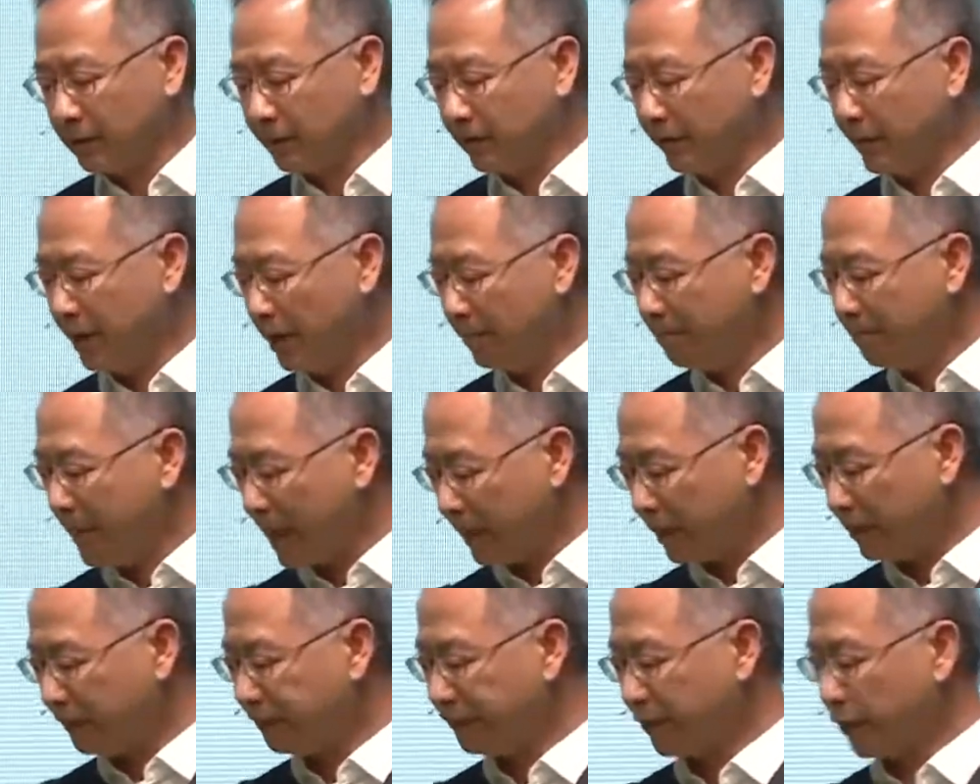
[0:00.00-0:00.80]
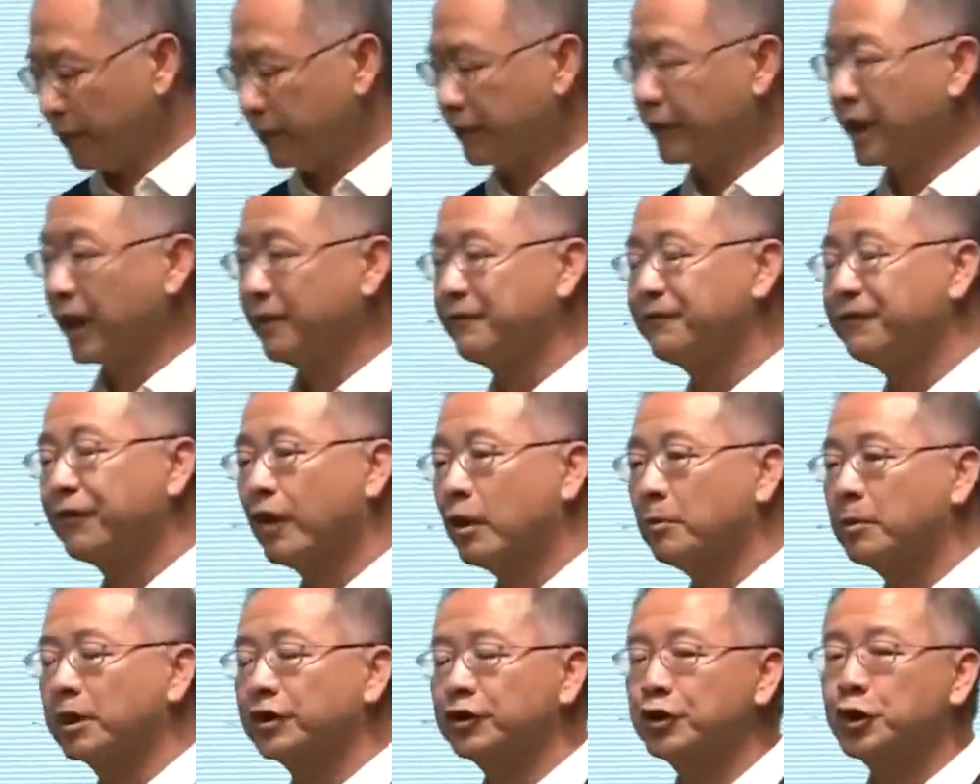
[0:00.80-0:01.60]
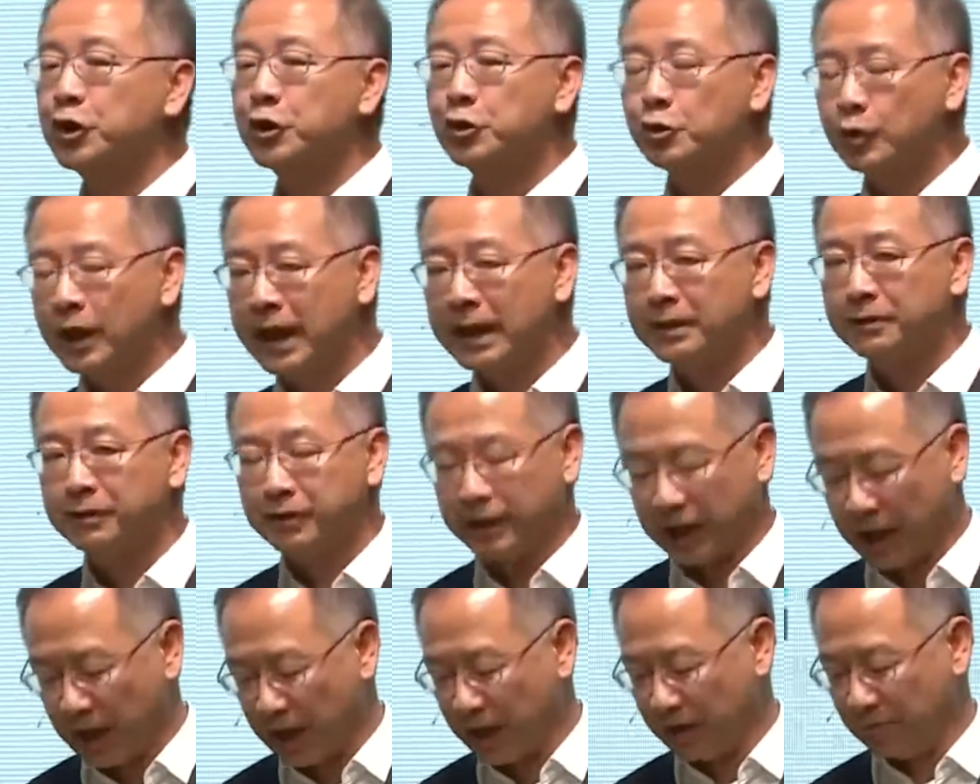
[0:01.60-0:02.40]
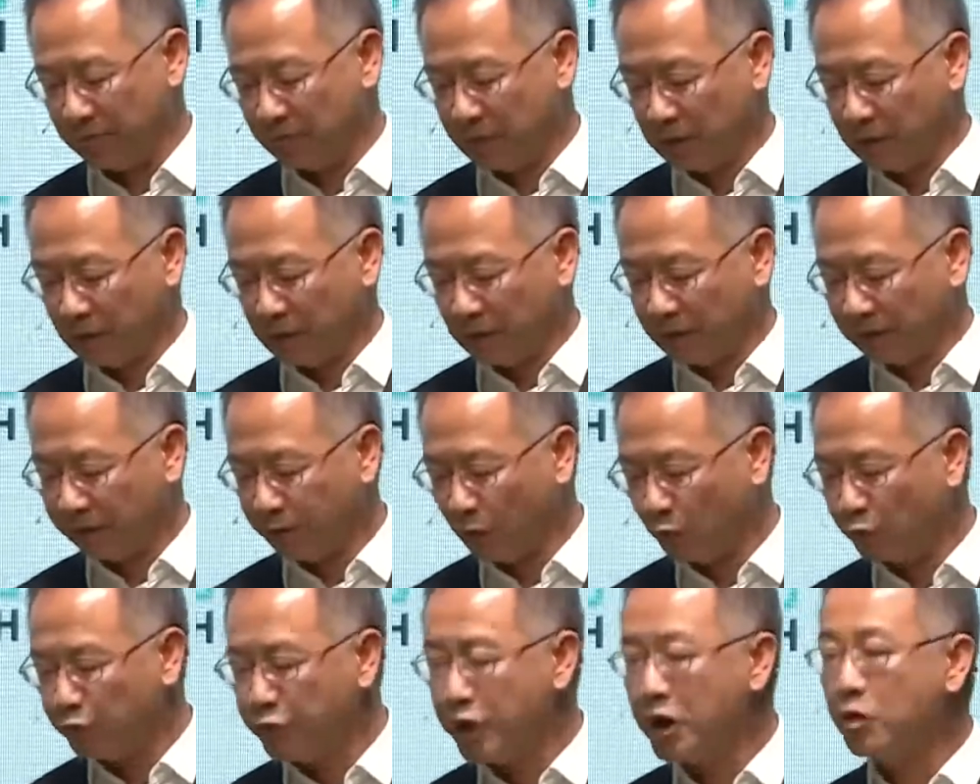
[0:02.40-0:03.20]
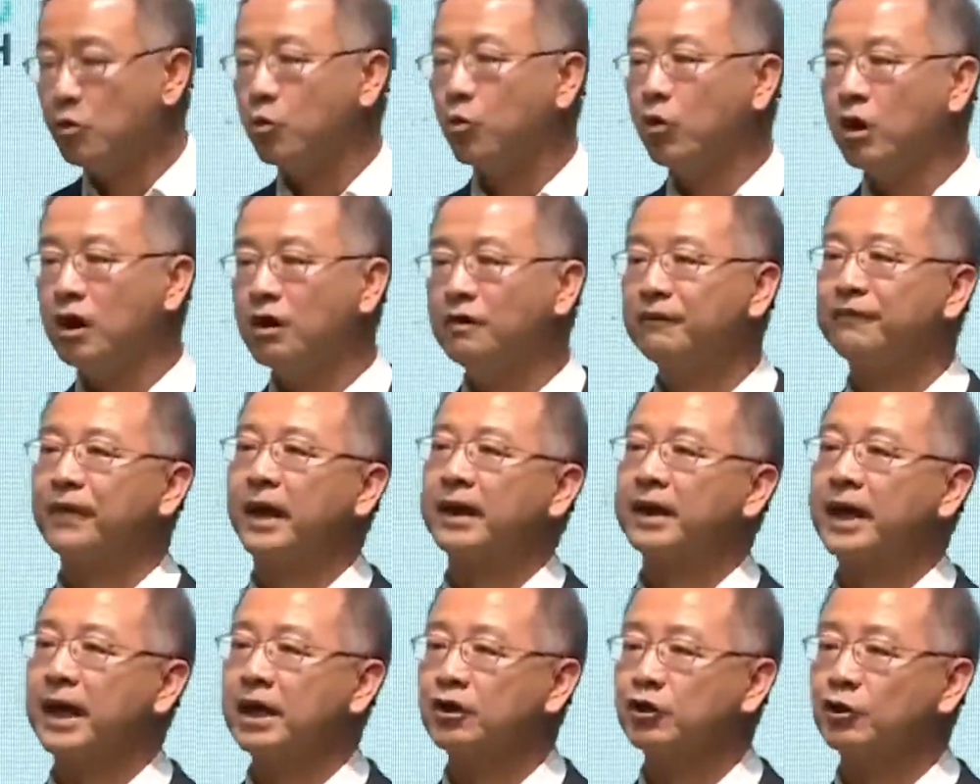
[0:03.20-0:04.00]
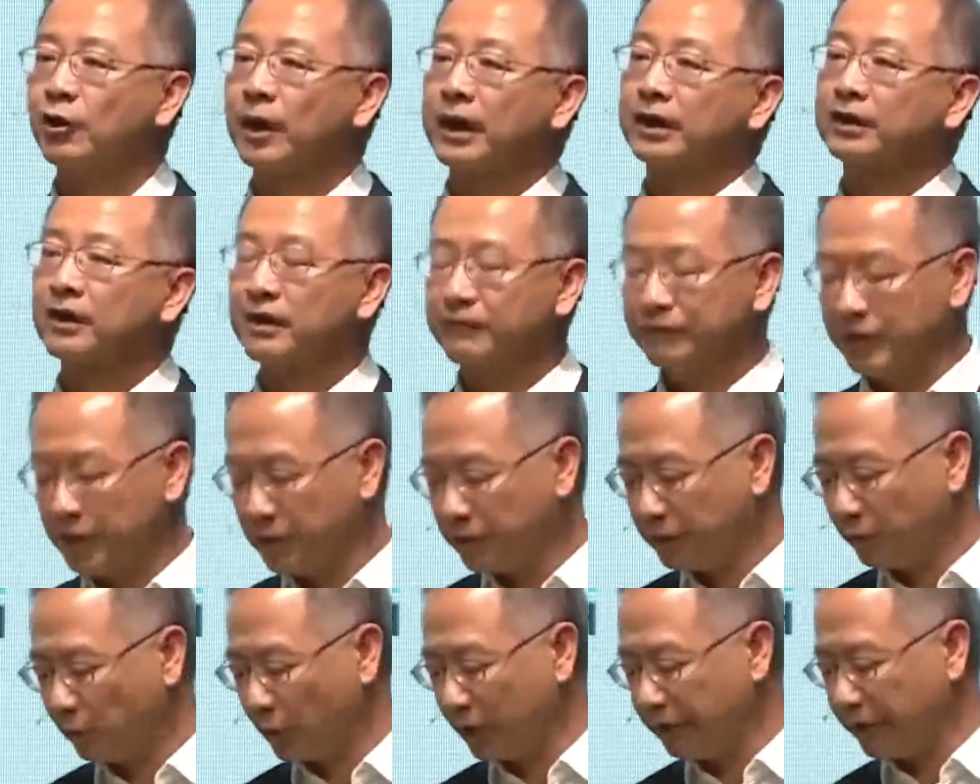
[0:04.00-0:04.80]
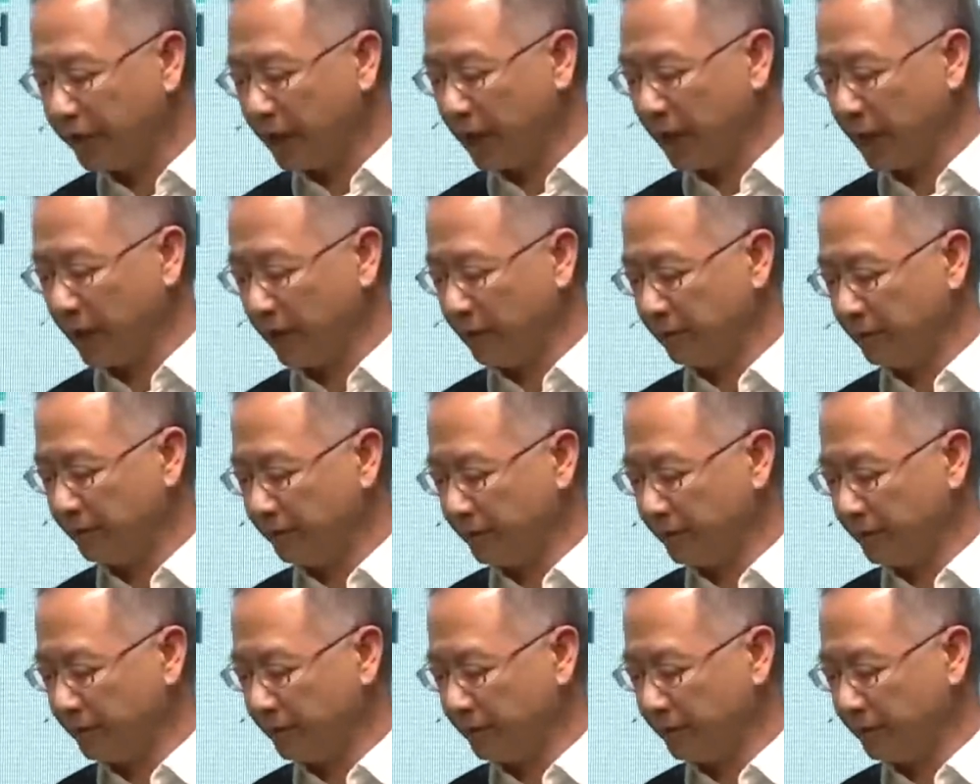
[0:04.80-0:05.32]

the metaverse can form a new landscape for real-world financial activities one day.